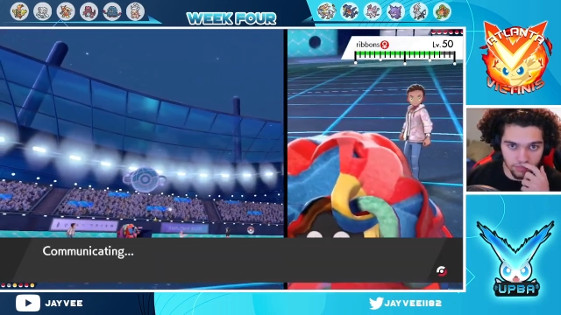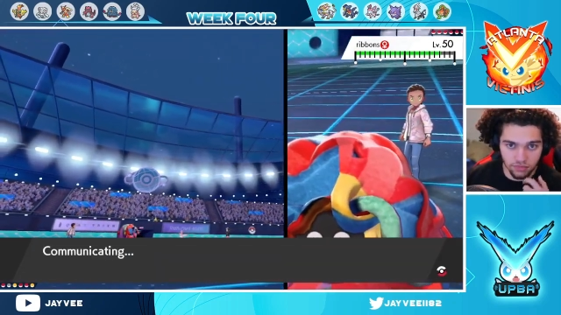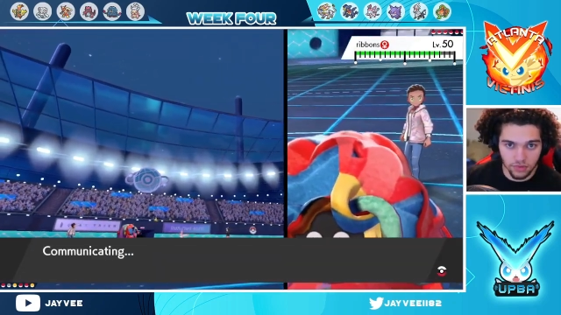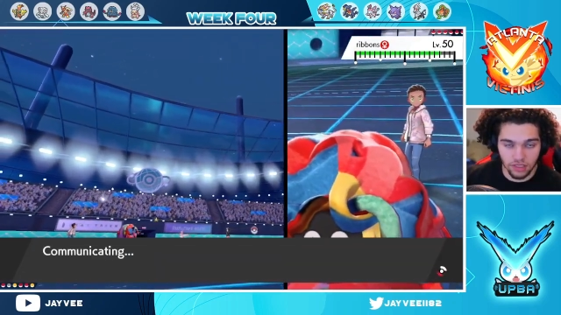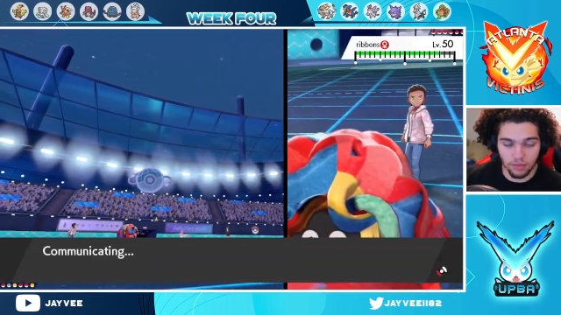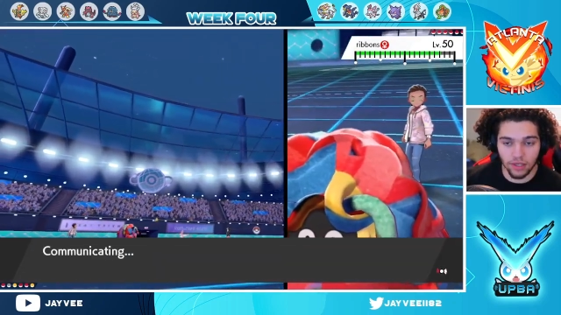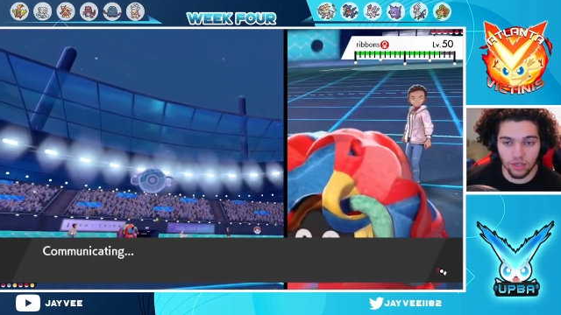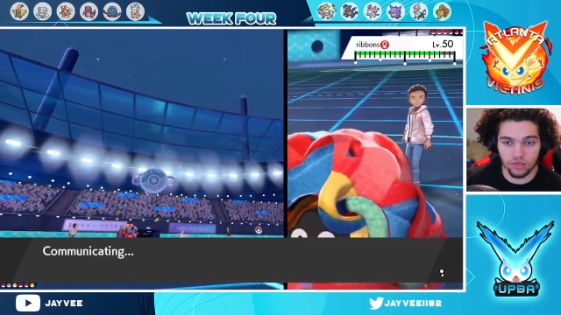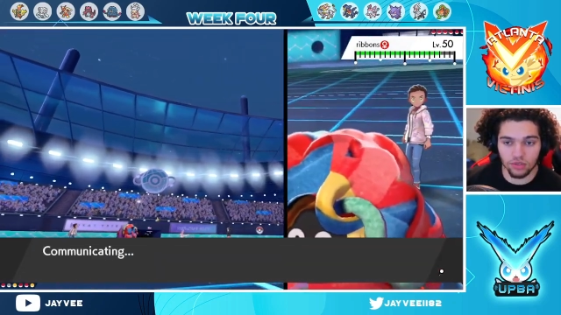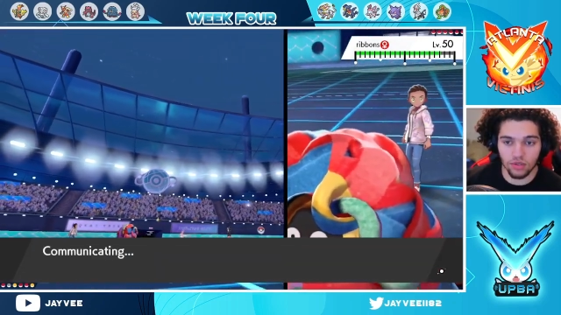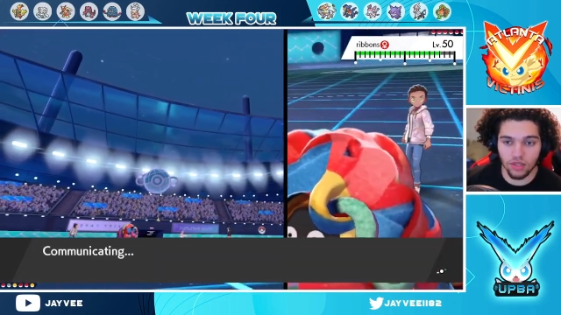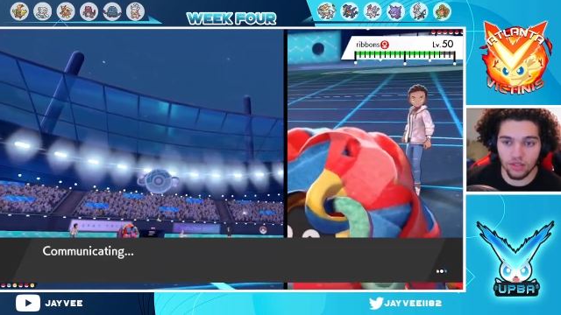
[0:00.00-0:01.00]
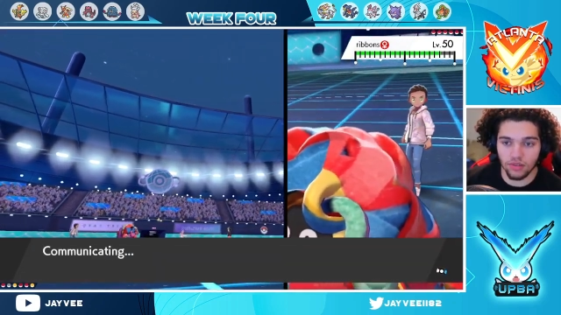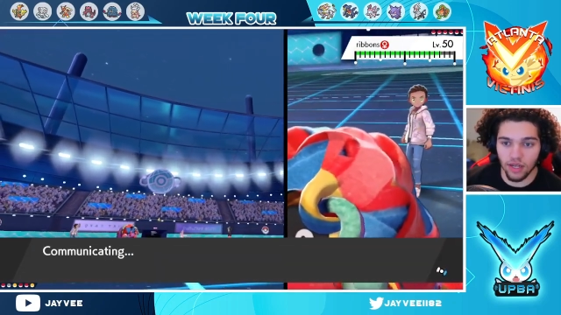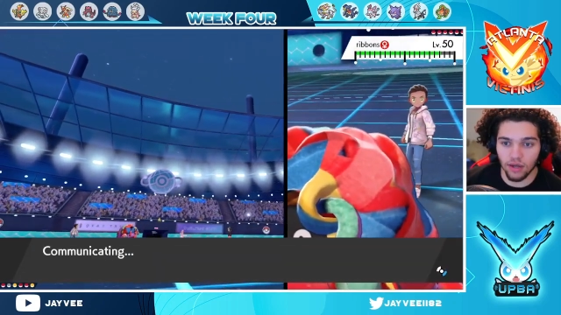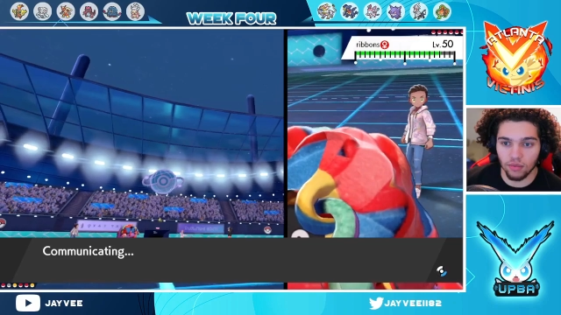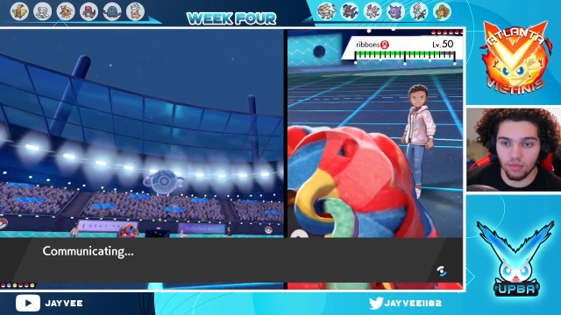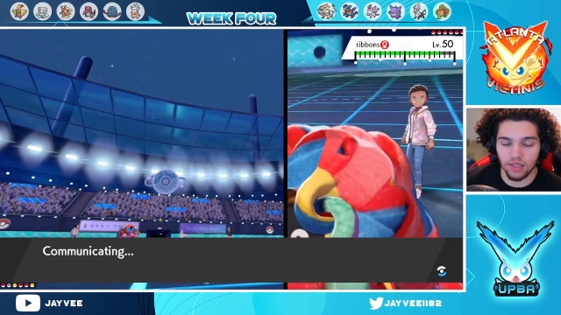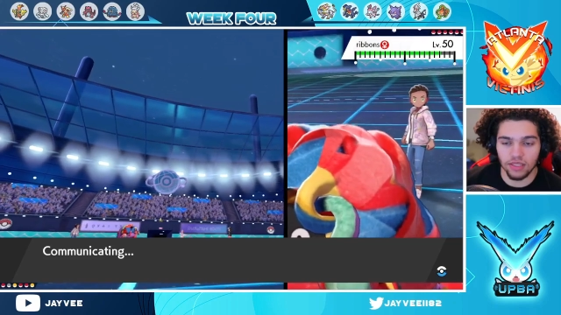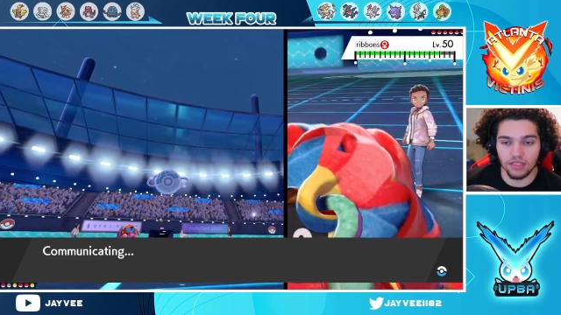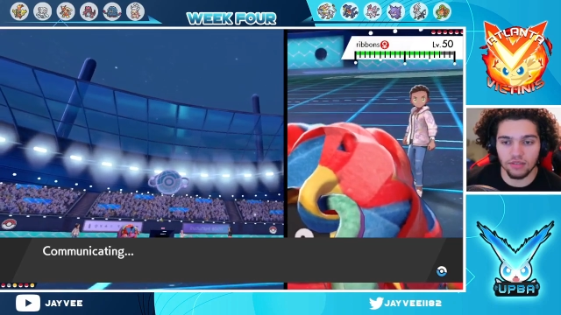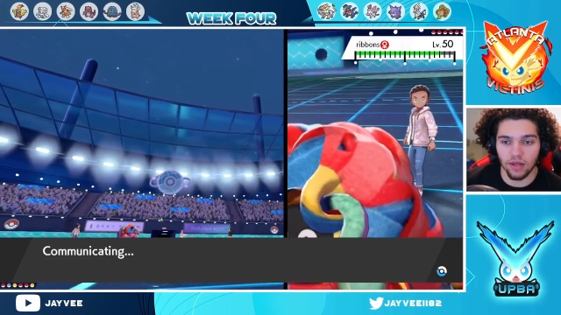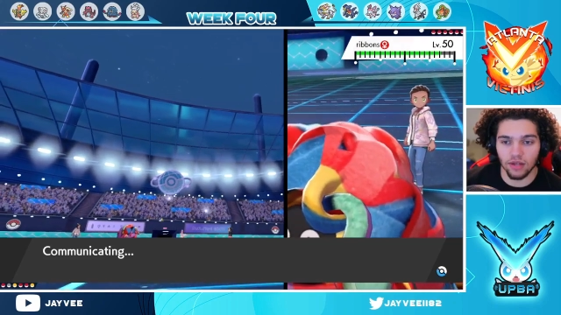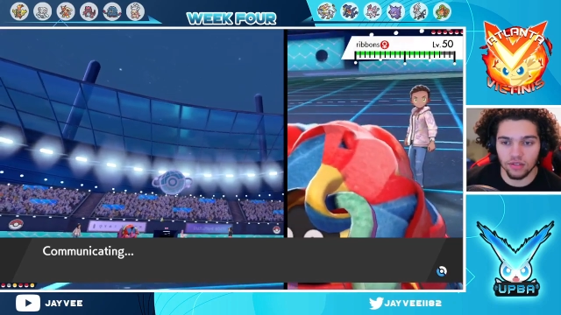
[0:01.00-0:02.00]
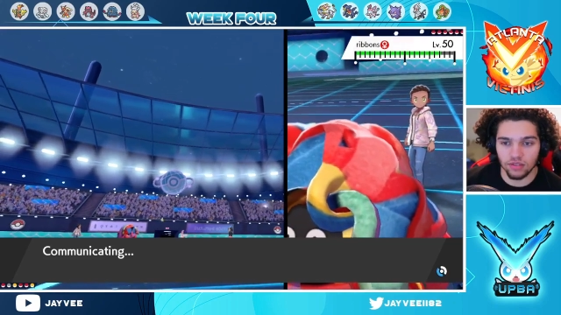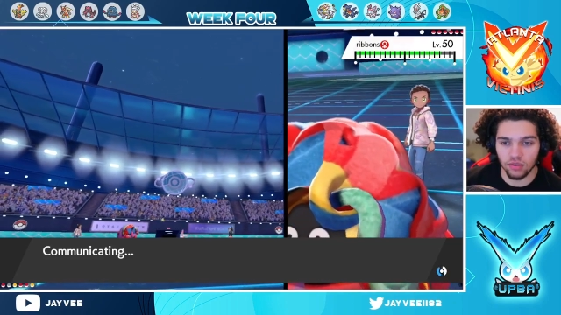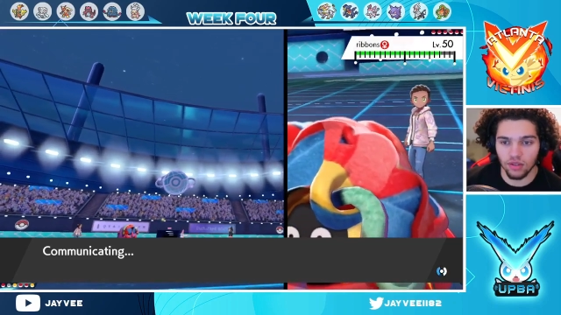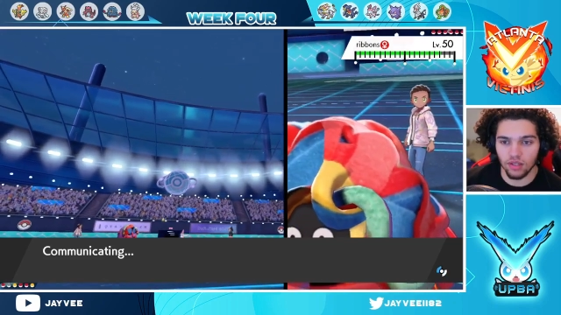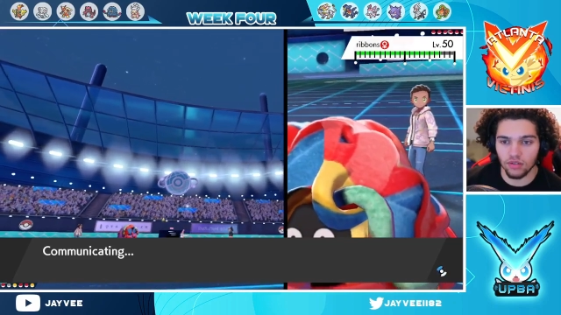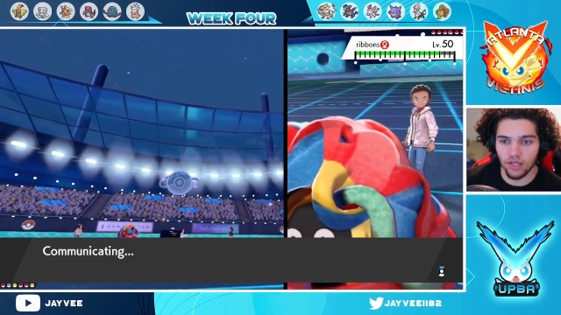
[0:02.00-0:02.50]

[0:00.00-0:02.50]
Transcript: Because it might go Solgaleo now. But it doesn't matter because Solgaleo